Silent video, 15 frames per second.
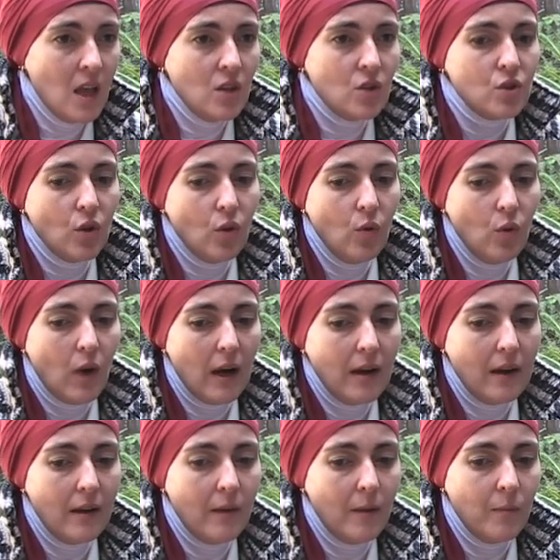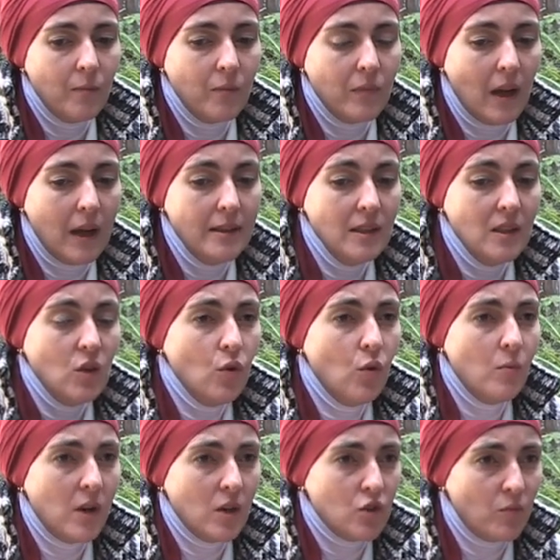So um, I didn't know
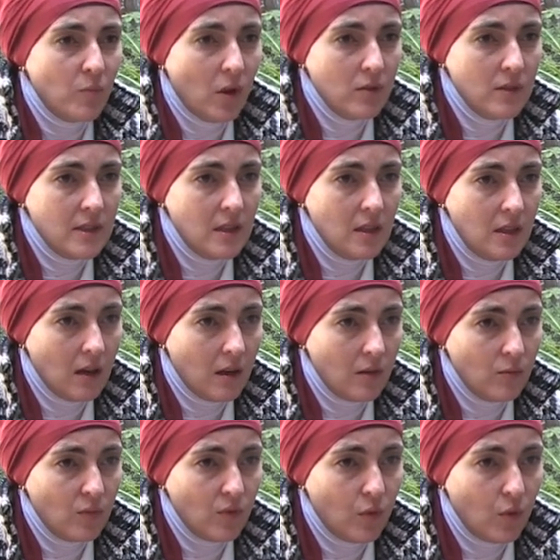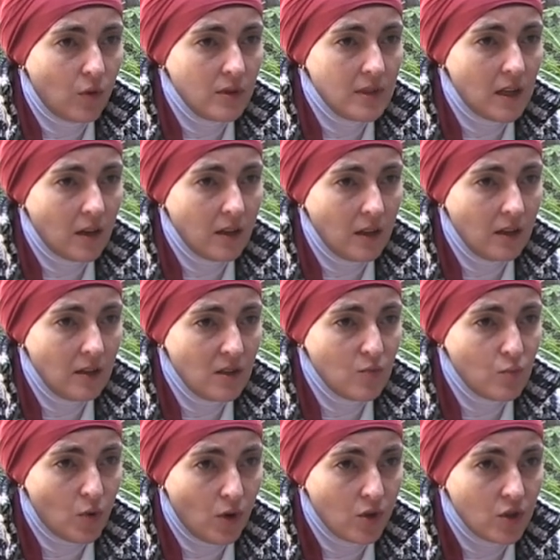much about Syria before starting this
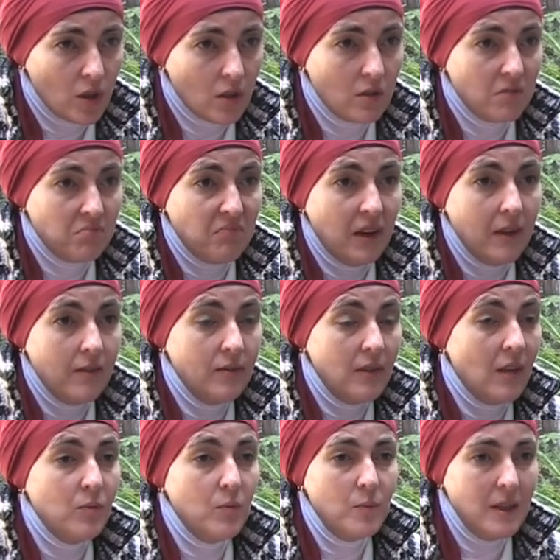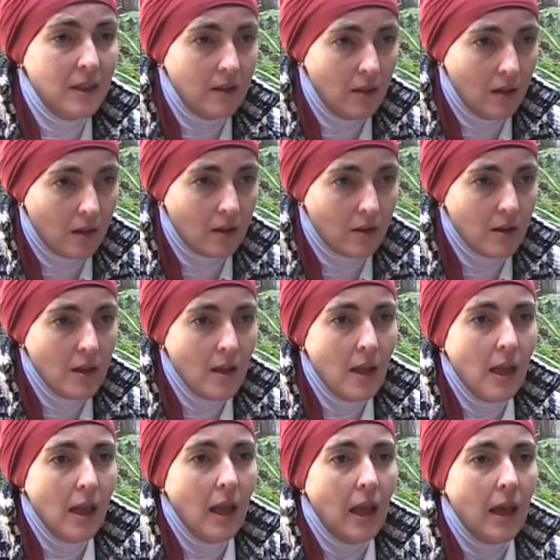project. I've never been there.
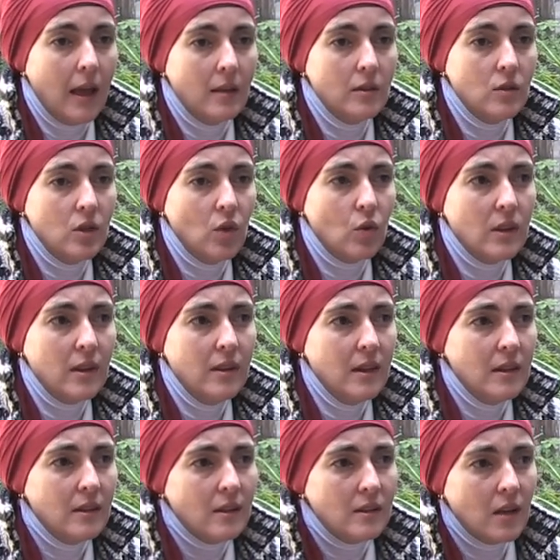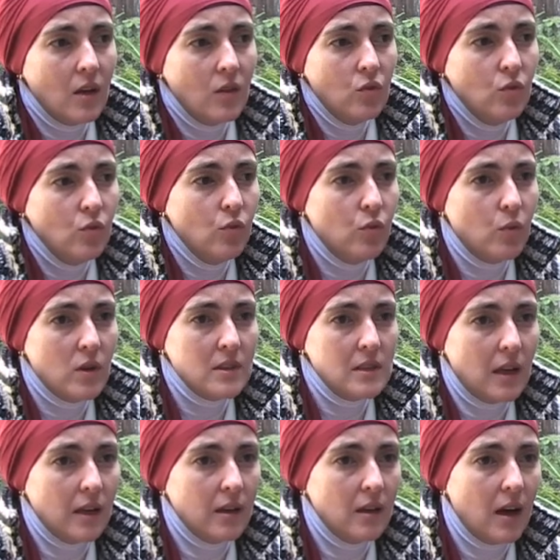And the only thing that I knew was
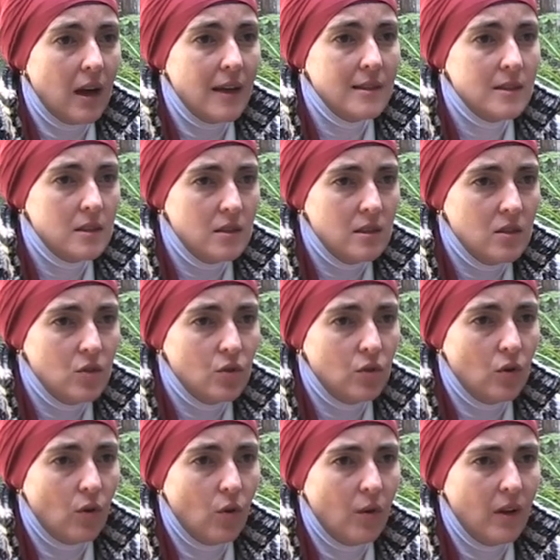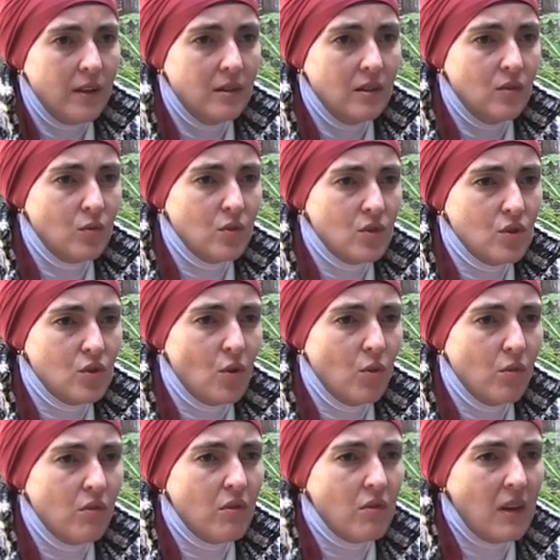like ISIS, you know, and it was so
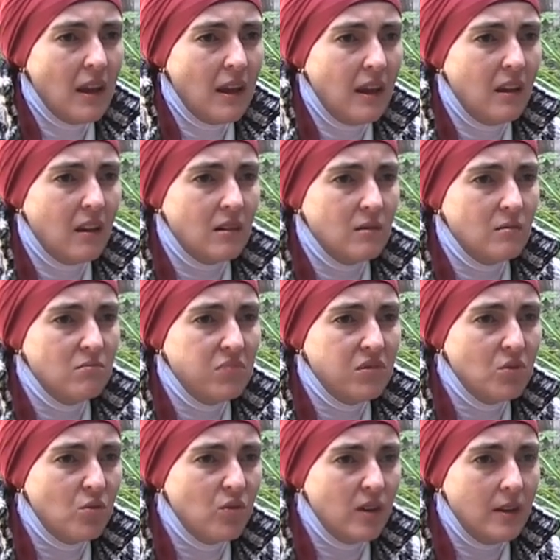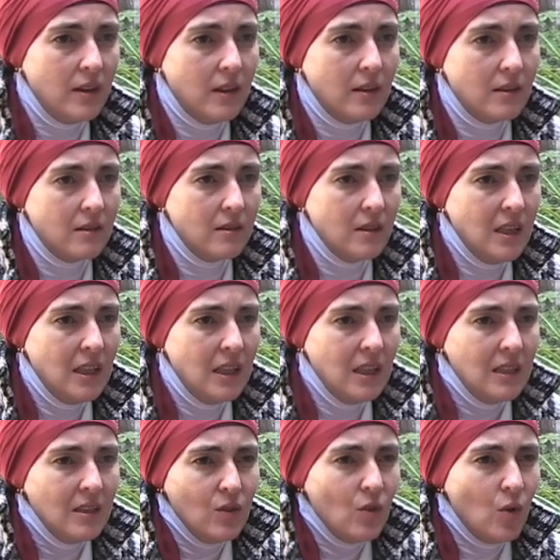gray and blurry, and,
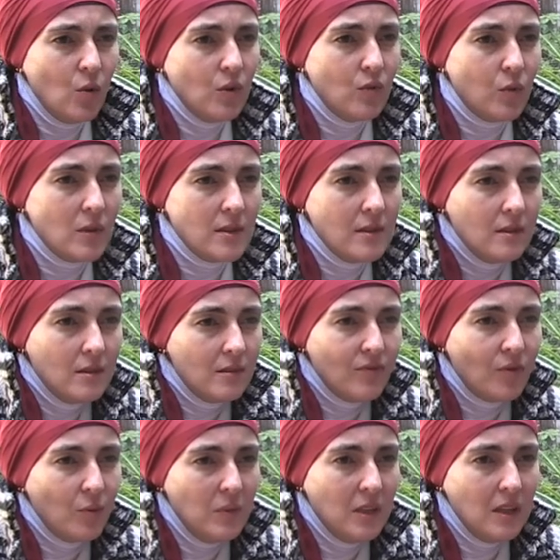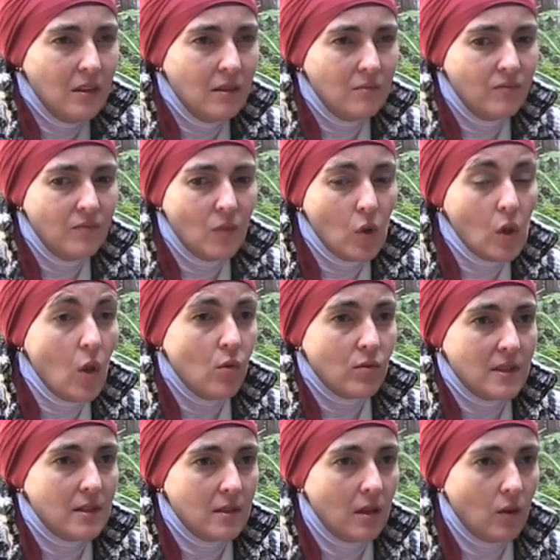you know, it wasn't for me
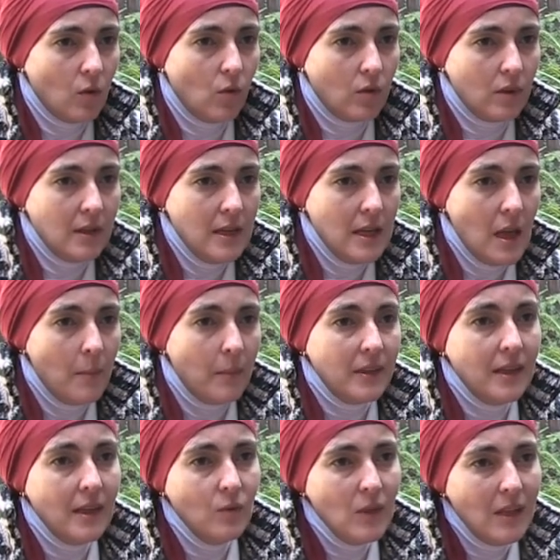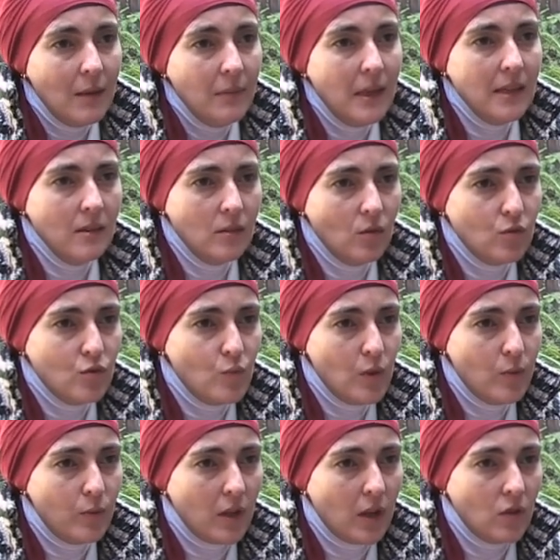close at all. But then when I met those
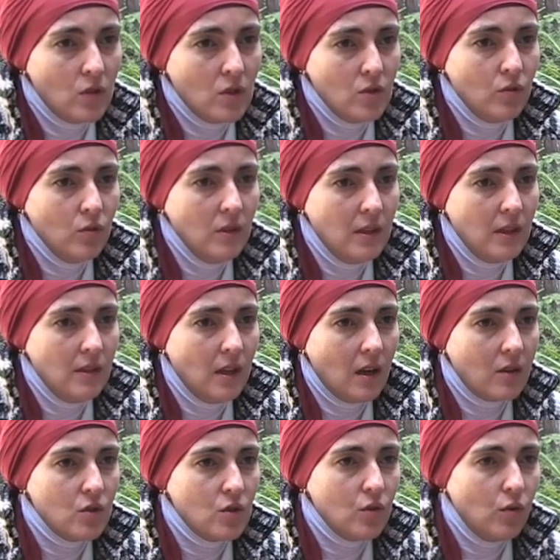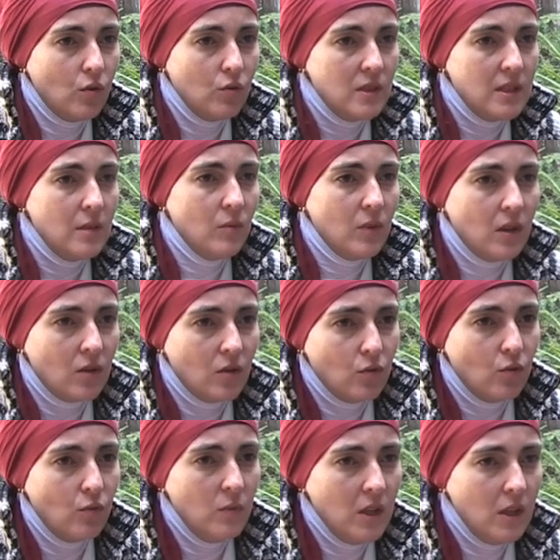people, I understood that they are so similar
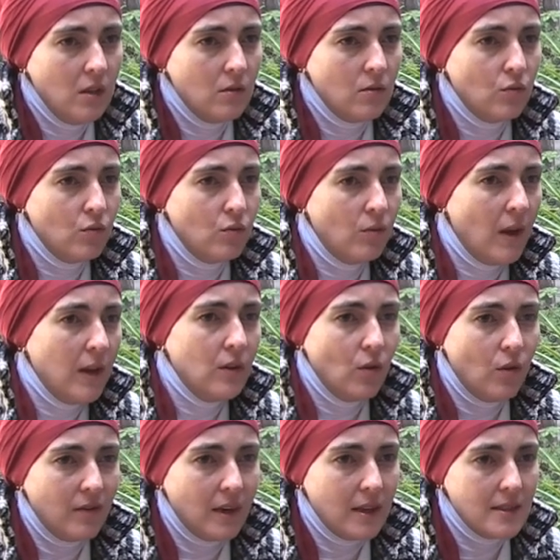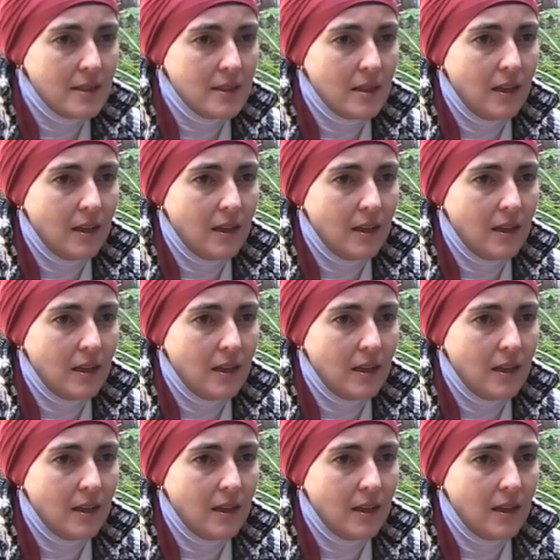to me, to any of us.